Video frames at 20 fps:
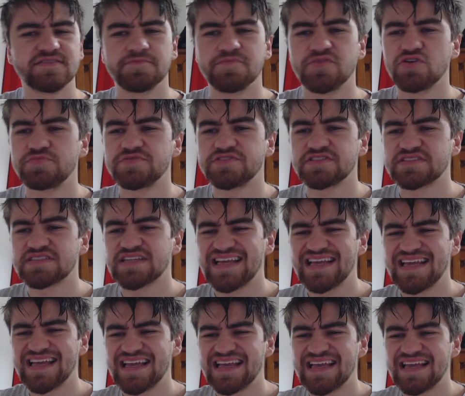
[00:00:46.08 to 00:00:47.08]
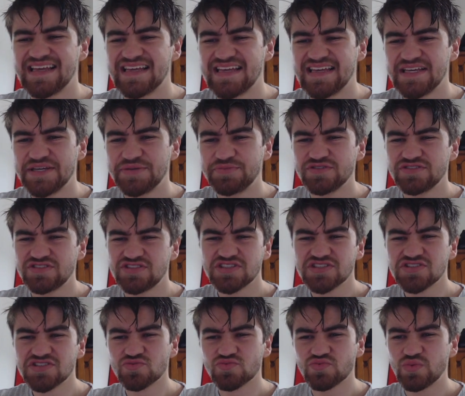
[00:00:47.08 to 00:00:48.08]
and purposes, it was
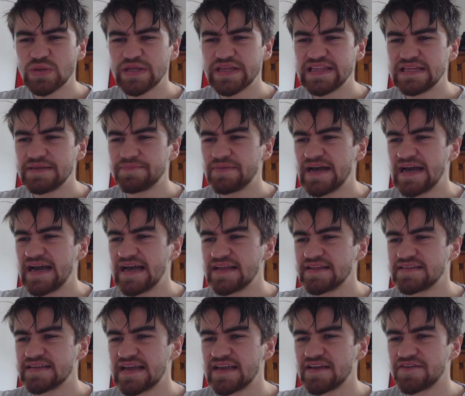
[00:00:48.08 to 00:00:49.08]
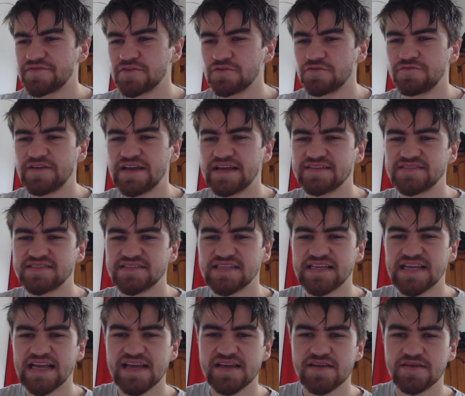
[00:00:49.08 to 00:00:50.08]
just a really bad AFL fantasy
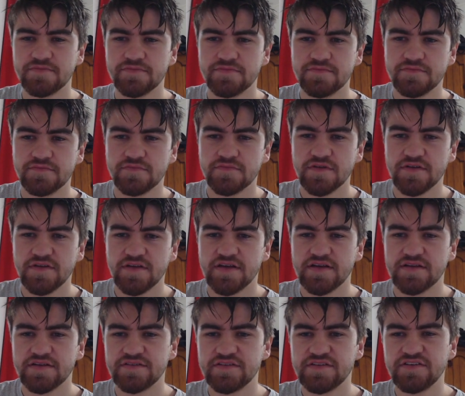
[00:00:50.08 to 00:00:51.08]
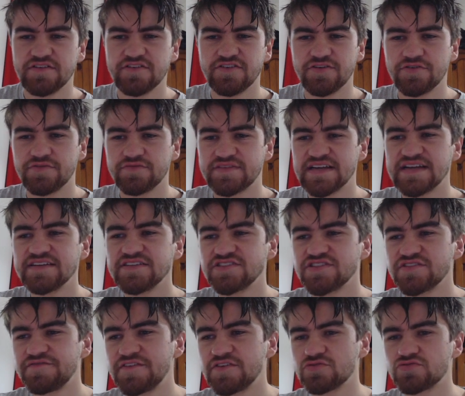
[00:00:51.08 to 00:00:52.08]
game. You know,
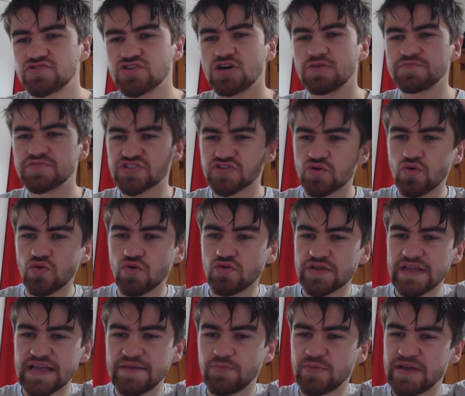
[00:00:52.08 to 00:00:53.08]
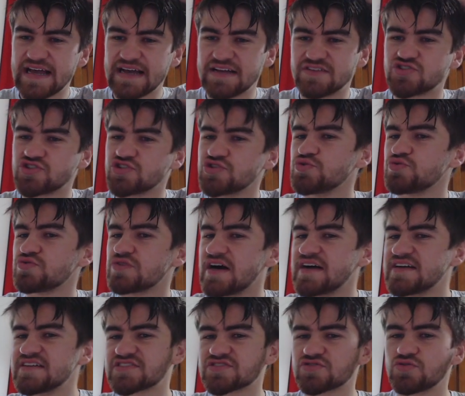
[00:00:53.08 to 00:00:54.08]
Dangerfield top scored, and we had two
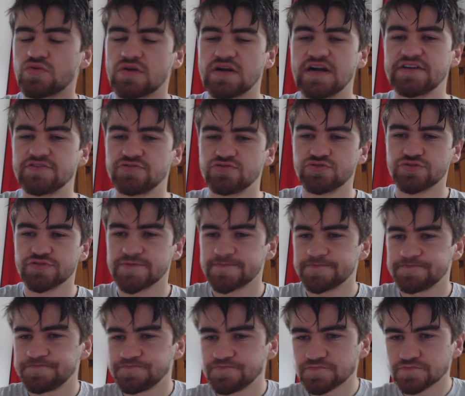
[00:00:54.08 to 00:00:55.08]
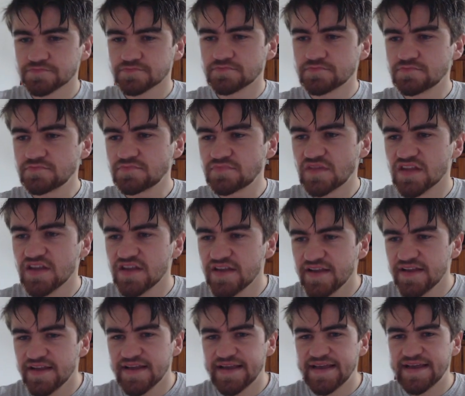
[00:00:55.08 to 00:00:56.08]
guys score 100.
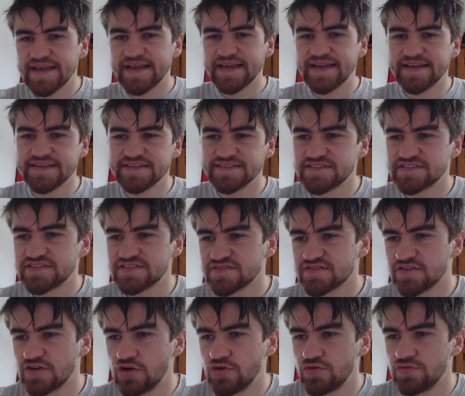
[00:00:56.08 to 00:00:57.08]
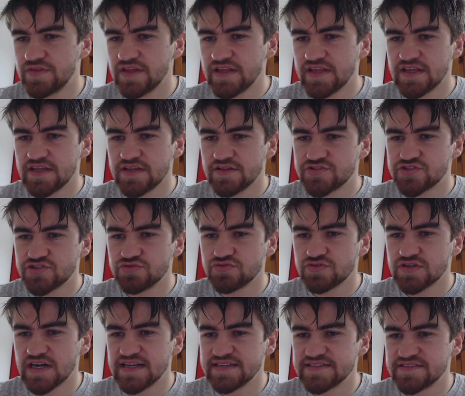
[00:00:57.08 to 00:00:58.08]
And only two
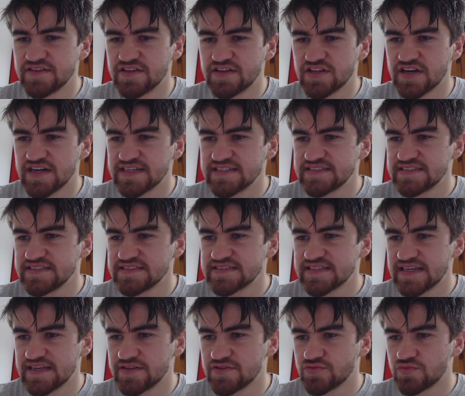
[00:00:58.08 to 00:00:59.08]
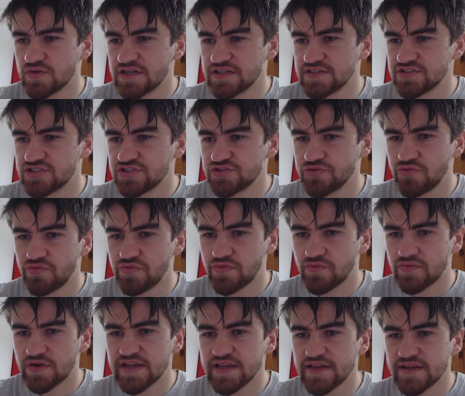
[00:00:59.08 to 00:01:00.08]
guys in the 90s, and 1, 2,
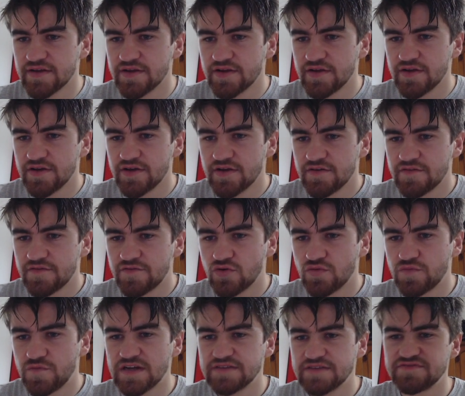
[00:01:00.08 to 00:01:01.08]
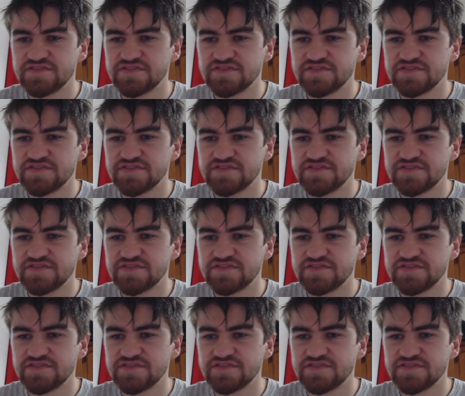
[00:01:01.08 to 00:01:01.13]
3, 4, 5,